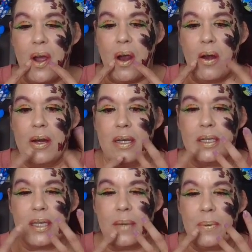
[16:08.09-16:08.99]
I put a
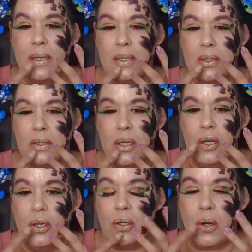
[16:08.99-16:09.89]
little
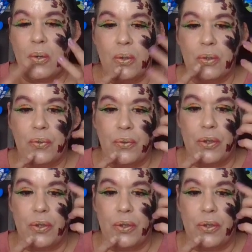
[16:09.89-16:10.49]
gold for the